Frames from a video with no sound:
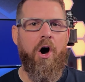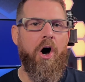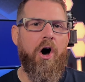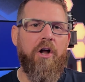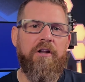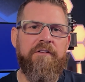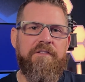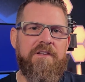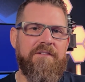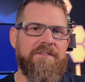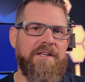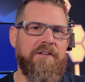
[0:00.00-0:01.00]
All of
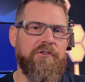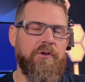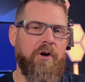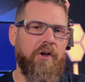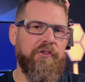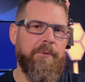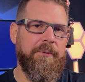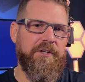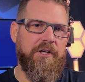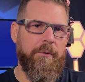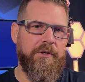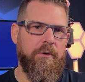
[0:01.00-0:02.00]
these things are ultimately
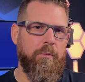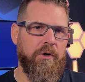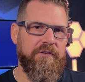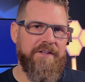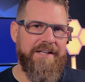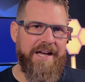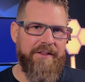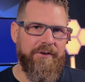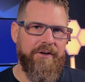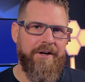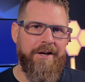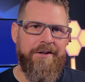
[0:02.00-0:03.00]
going to work
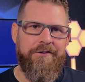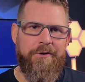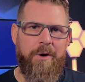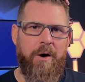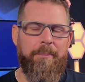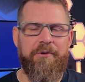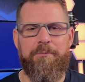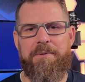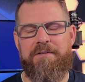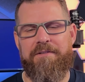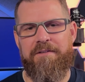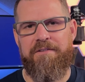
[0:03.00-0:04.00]
together to help us be
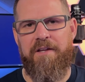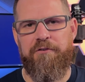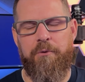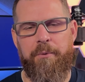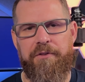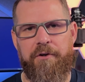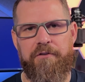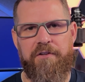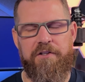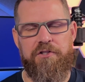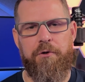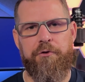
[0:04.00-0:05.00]
successful with our
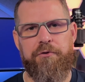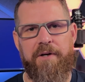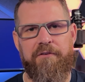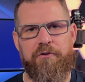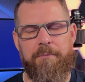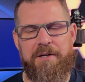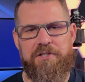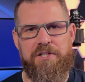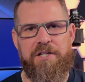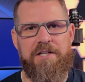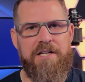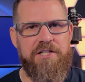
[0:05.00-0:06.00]
digital
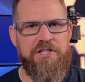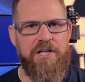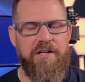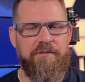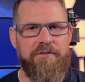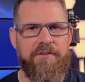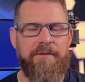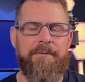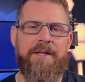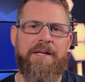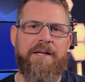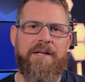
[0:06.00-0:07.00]
transformation initiatives.
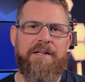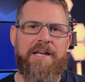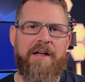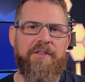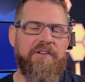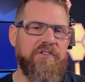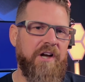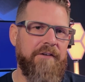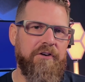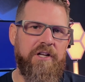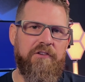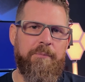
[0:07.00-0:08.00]
Now, this
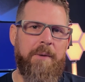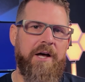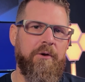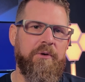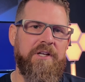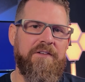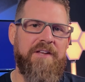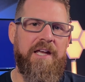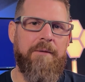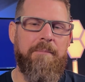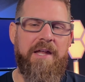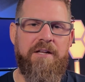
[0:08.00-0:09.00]
governance model can
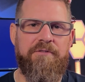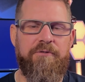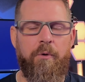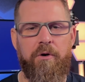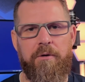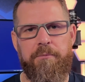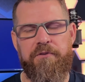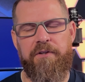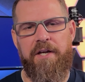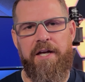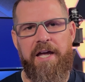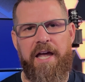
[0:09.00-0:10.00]
take many forms,
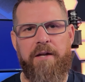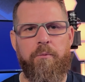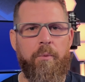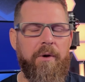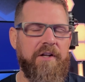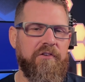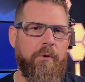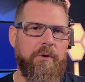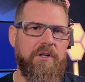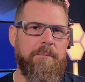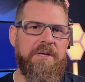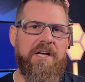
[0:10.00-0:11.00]
and it's
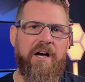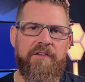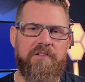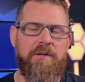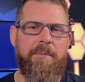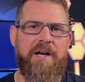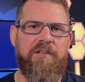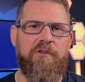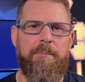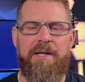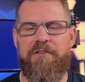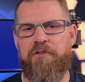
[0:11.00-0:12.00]
going to be customized
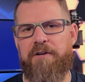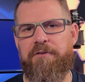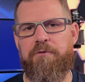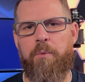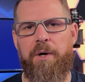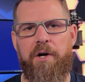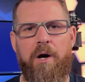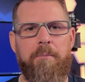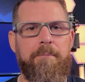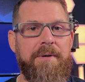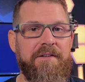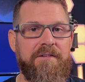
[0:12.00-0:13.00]
based off of what our
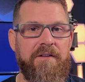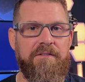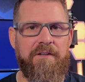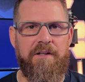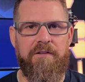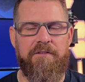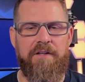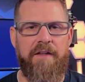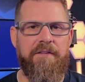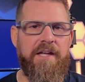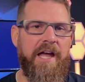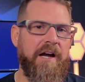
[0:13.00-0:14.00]
business is
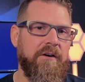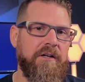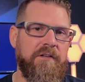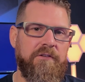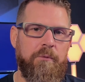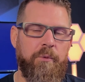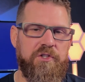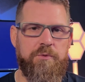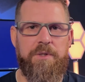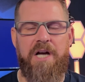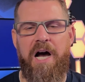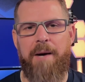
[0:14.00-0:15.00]
and the areas in which
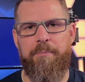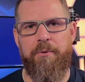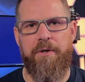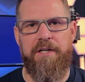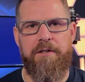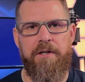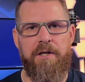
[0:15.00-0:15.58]
we operate.